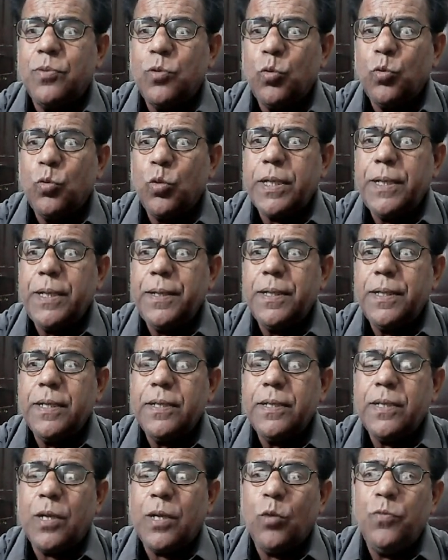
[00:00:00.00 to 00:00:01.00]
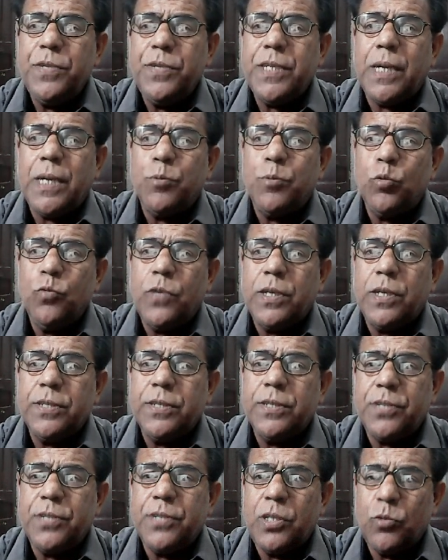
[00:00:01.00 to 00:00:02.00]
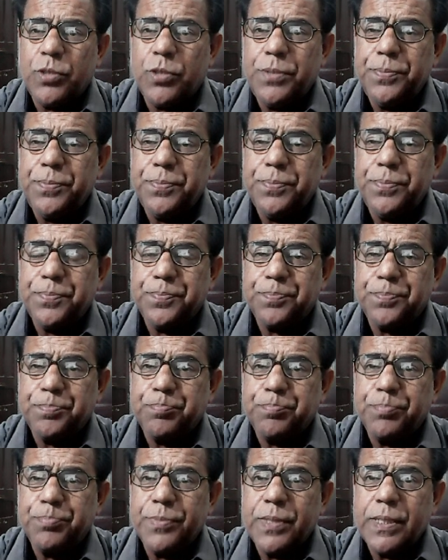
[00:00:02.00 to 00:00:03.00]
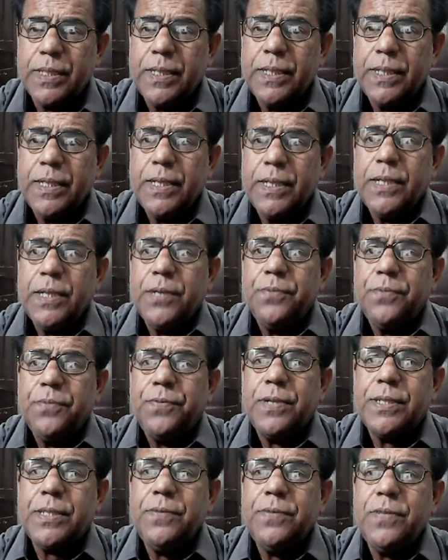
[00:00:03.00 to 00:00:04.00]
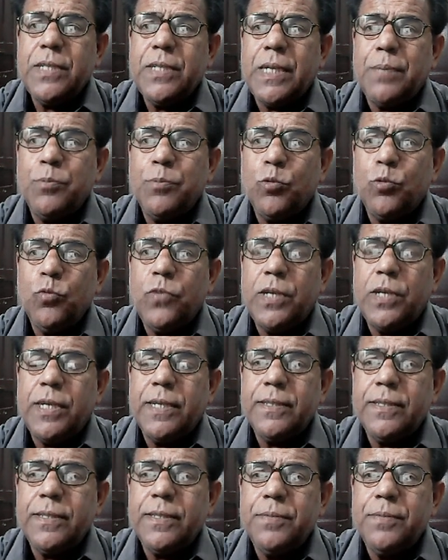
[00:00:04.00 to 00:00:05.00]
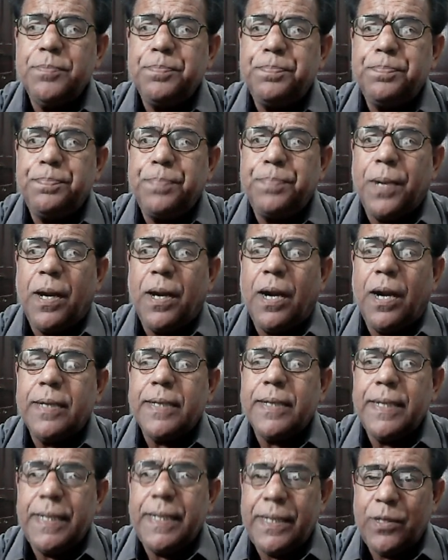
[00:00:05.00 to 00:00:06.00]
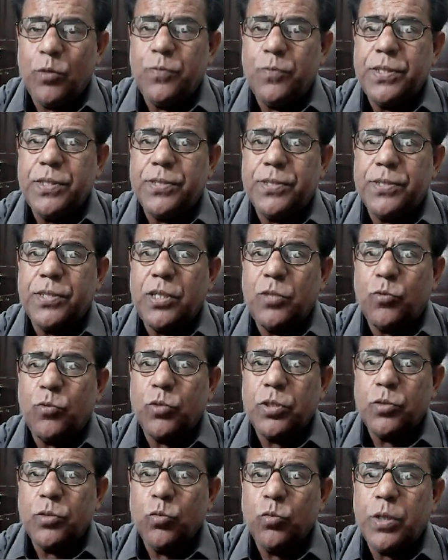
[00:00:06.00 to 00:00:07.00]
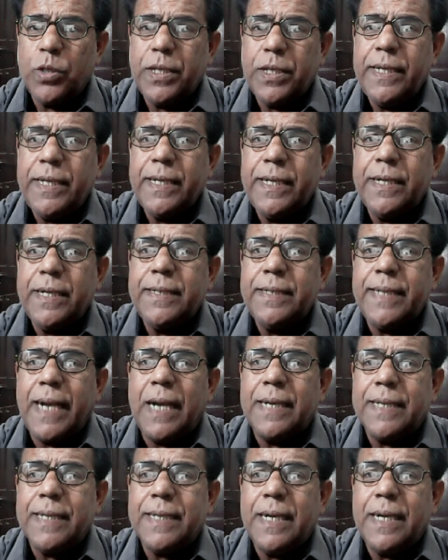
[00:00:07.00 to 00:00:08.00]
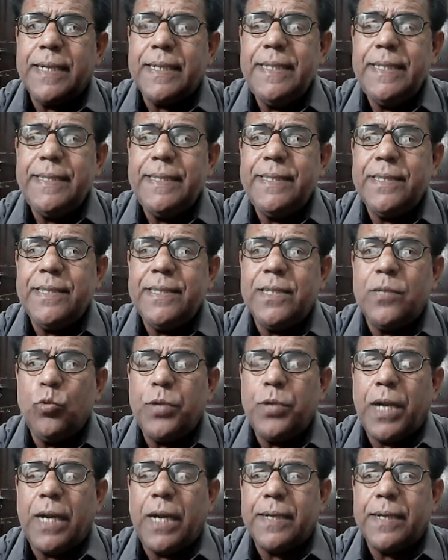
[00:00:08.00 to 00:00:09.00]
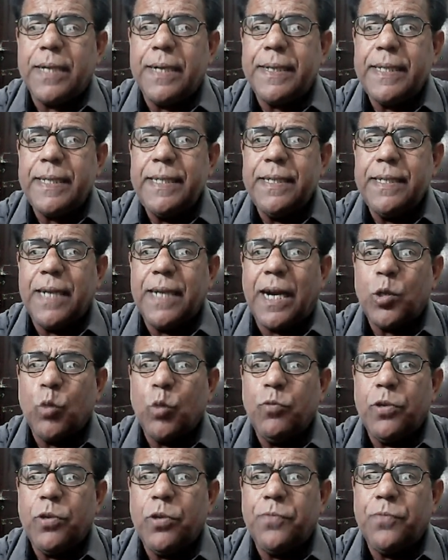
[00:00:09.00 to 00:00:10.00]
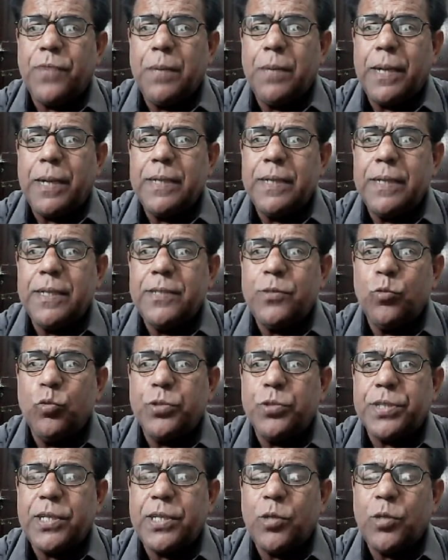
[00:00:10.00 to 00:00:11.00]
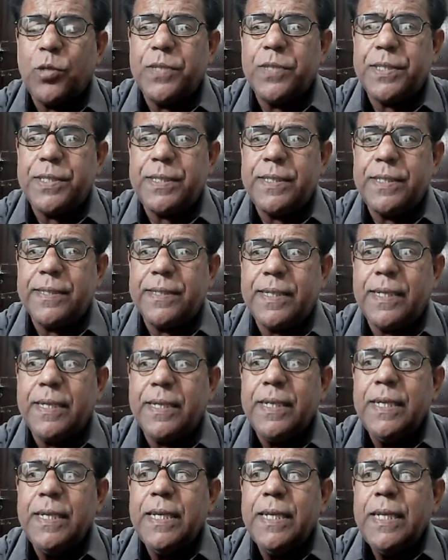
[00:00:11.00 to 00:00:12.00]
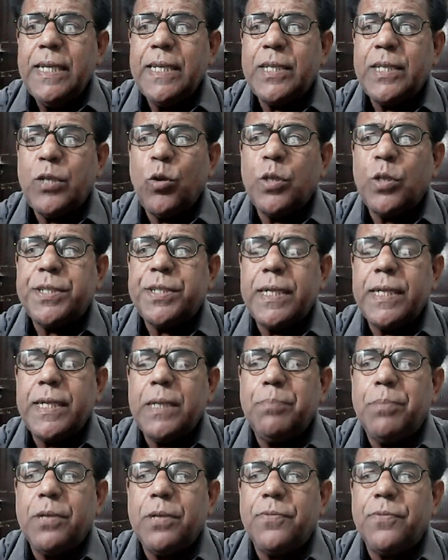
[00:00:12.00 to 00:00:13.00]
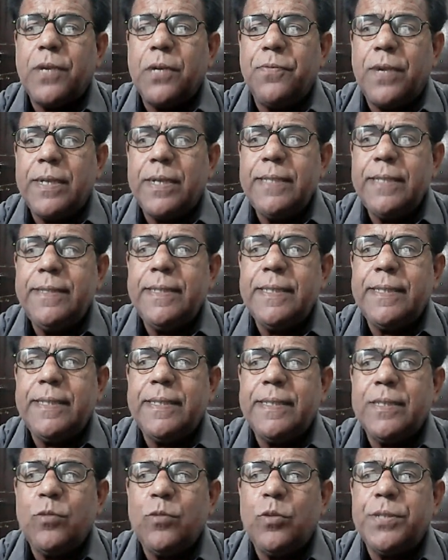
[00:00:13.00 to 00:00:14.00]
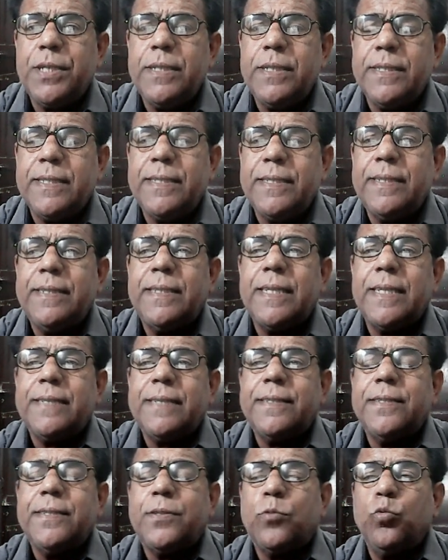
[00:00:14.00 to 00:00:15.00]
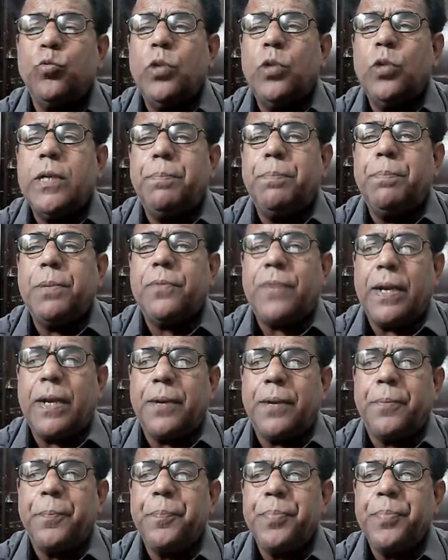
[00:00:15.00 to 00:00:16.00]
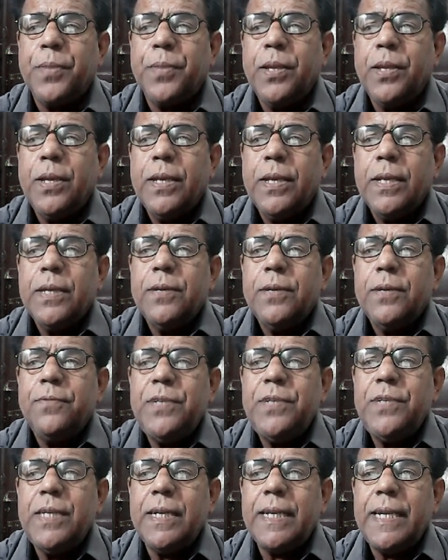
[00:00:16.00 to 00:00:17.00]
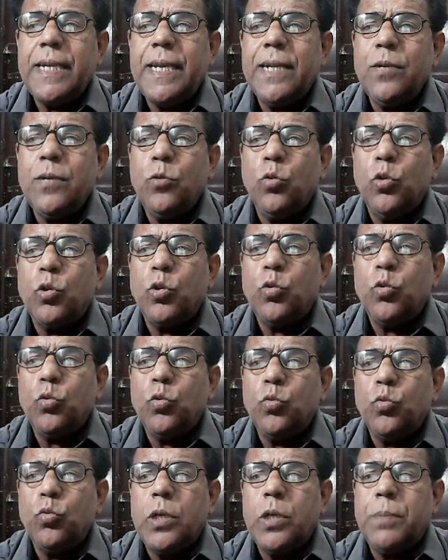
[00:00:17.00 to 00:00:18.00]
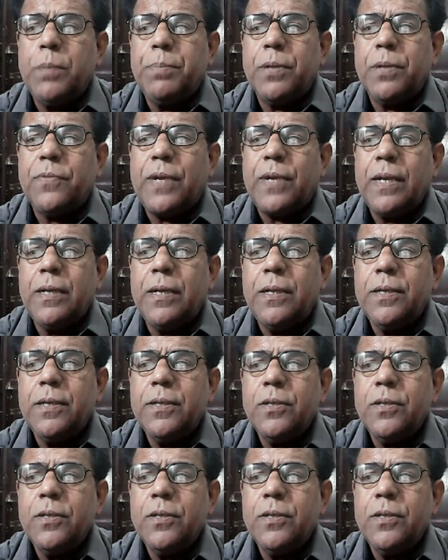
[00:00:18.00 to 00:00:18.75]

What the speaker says: Okay, now we come towards solution. First we come towards part A of the solution. Okay, here delta t is equal to delta t naught over 1 minus u square over c square, equation number 1. What is this equation? This is thus tool number 1. We again go to tool number 1.